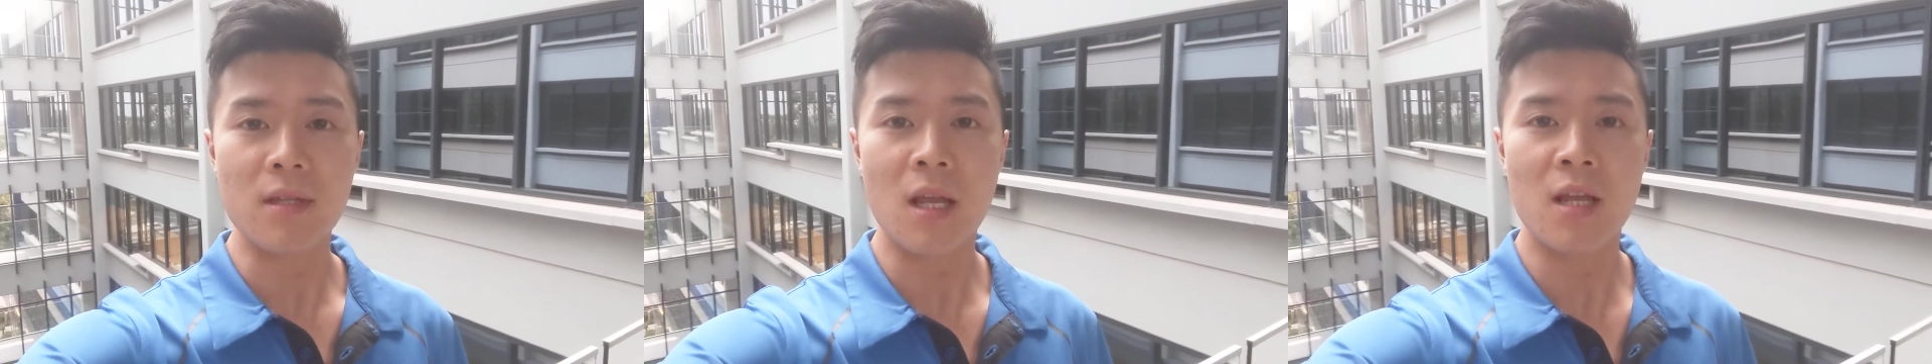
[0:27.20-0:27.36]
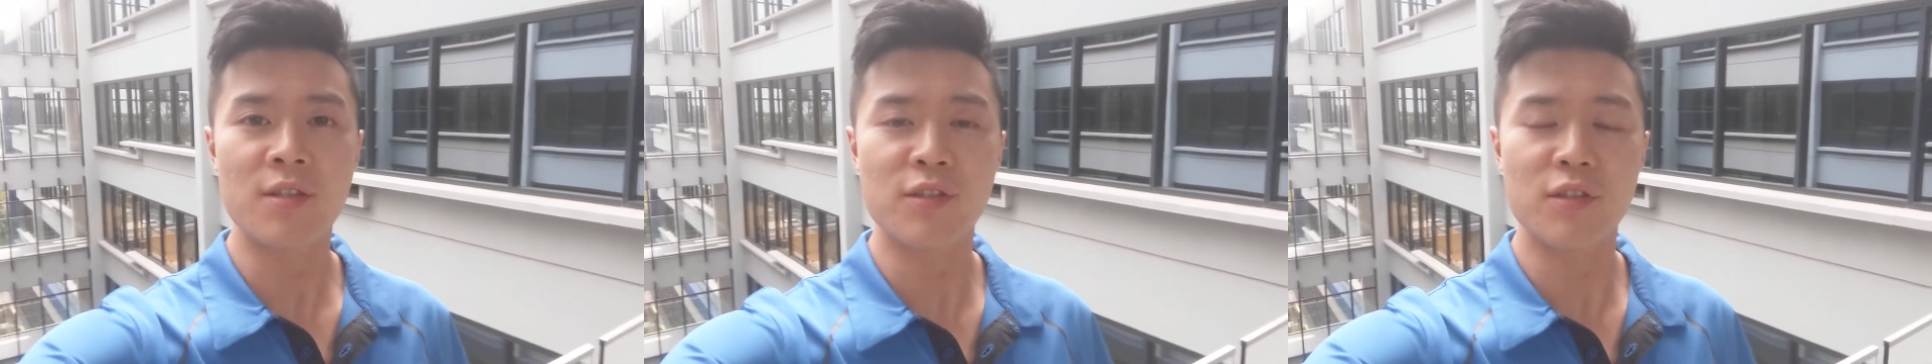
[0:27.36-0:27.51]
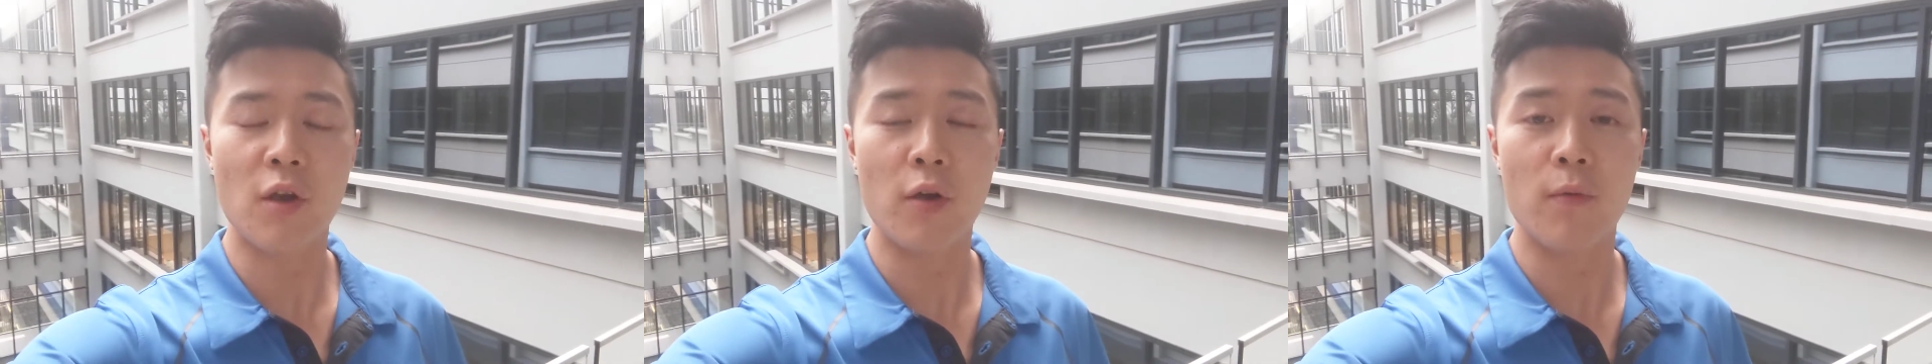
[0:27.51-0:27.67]

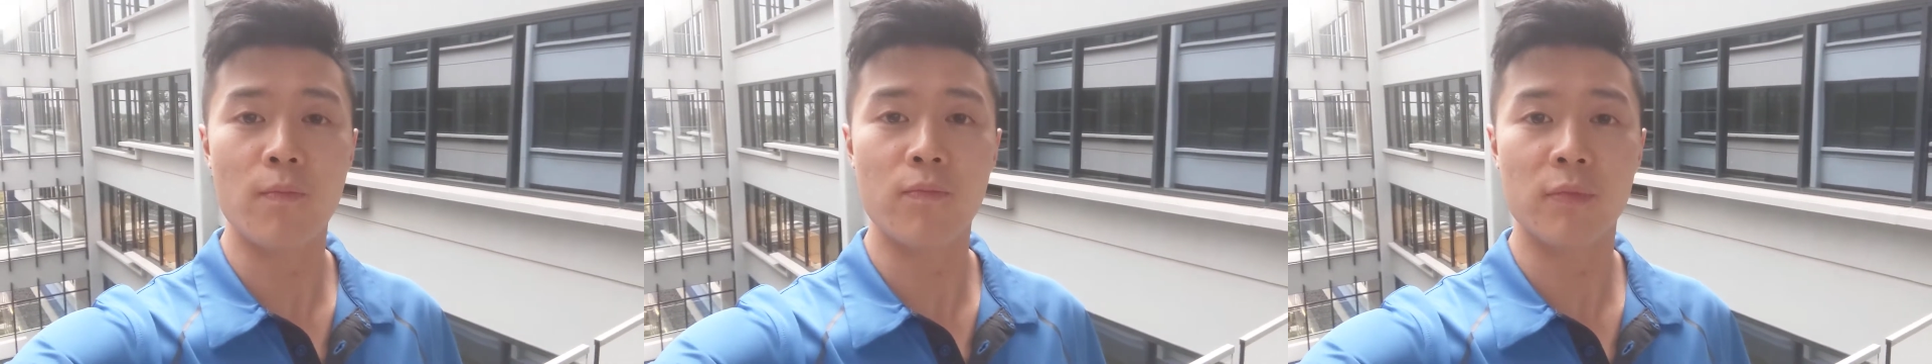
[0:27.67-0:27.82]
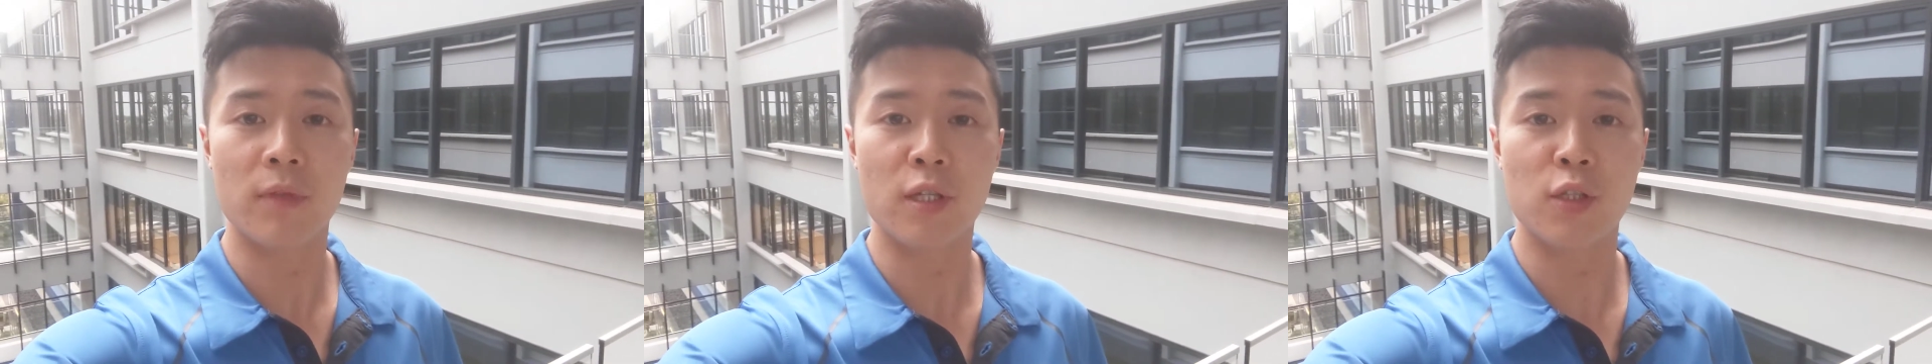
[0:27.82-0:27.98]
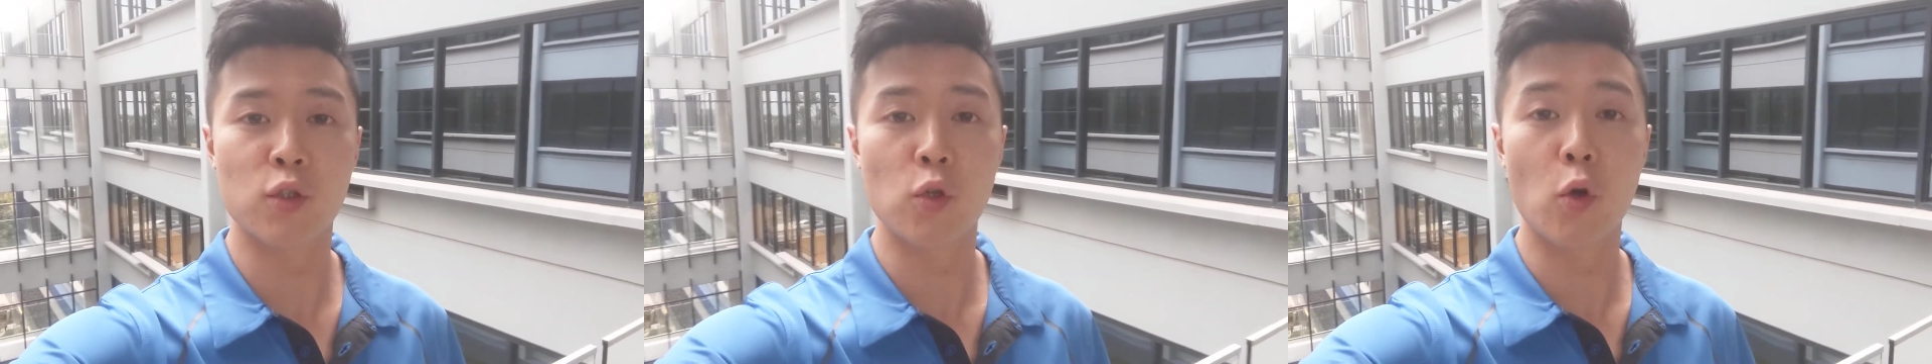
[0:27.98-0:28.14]
And so
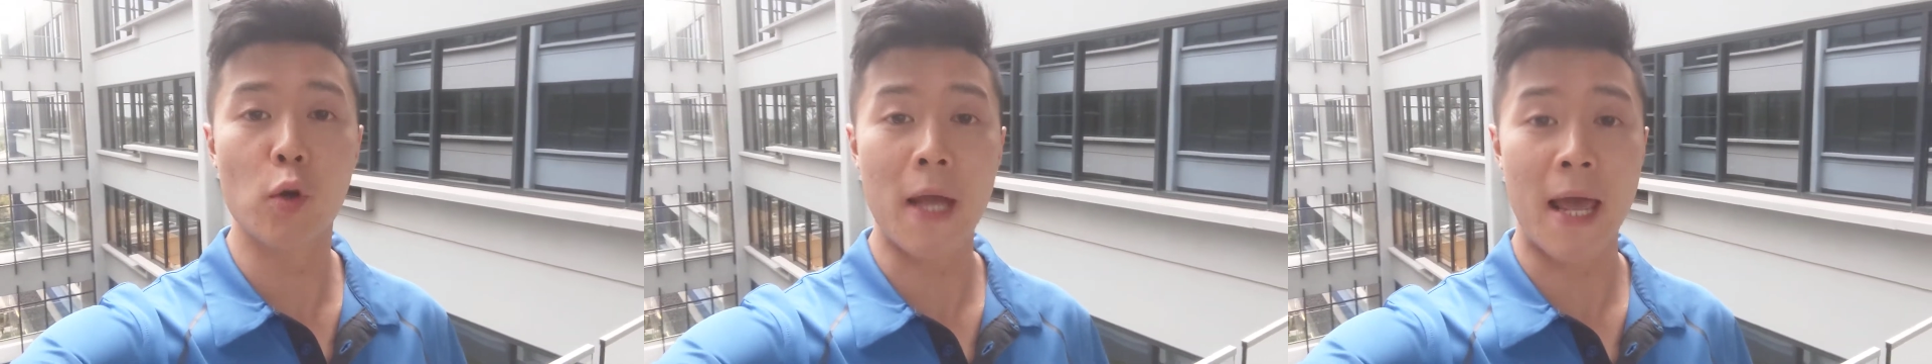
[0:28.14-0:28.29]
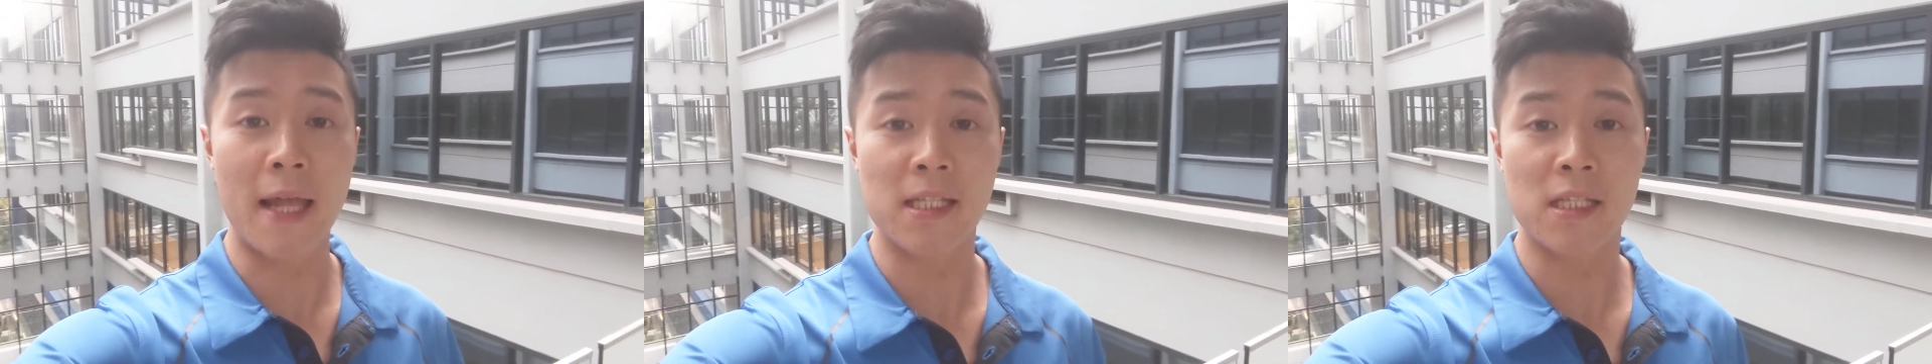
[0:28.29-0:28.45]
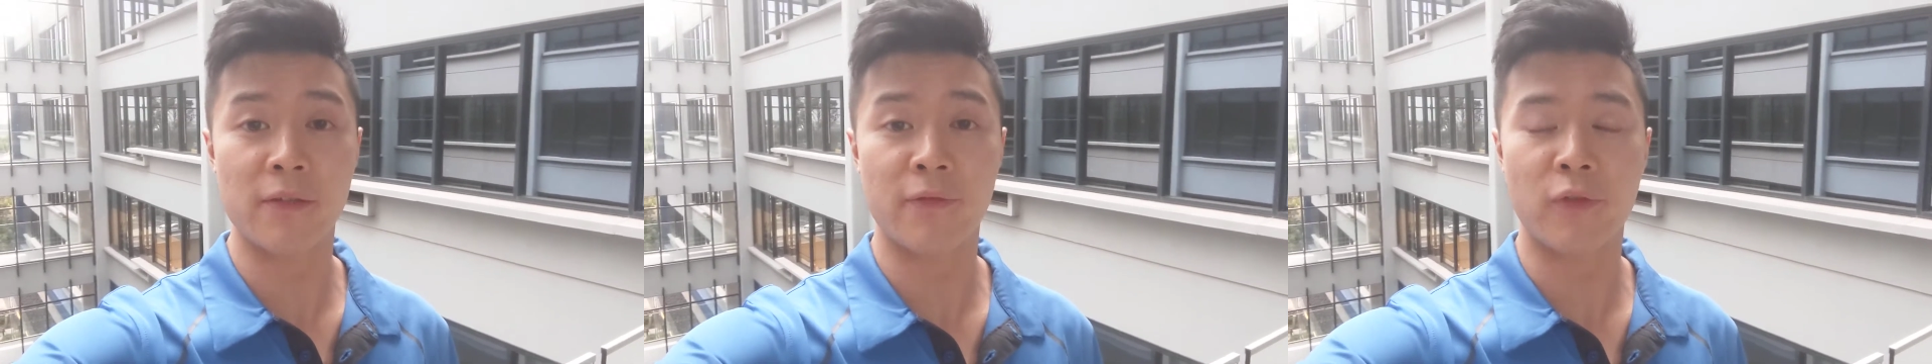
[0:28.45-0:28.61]
the short
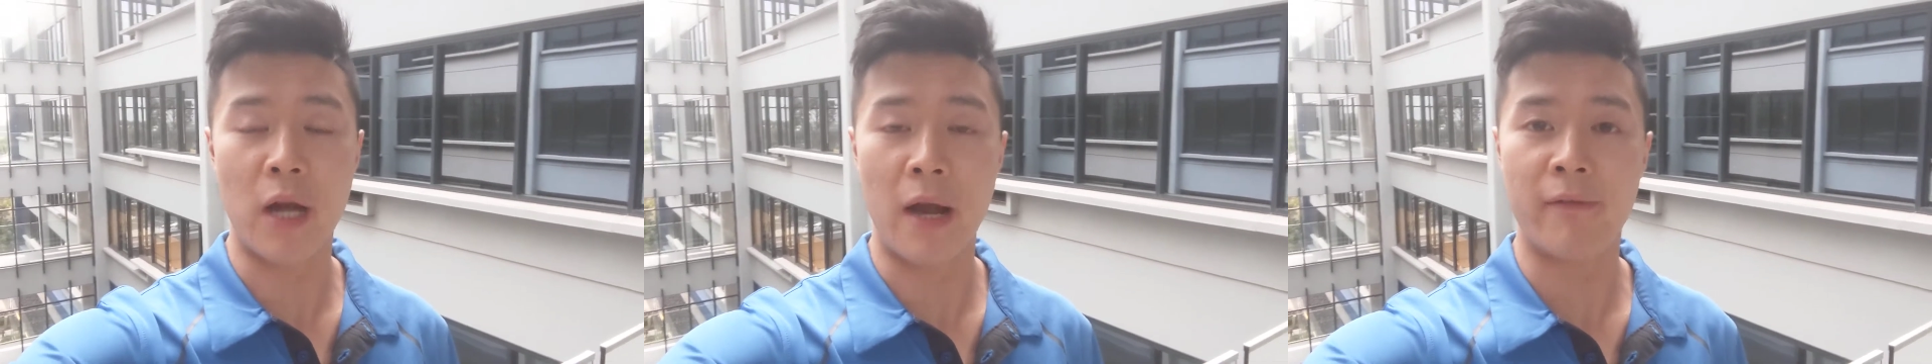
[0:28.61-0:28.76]
answer for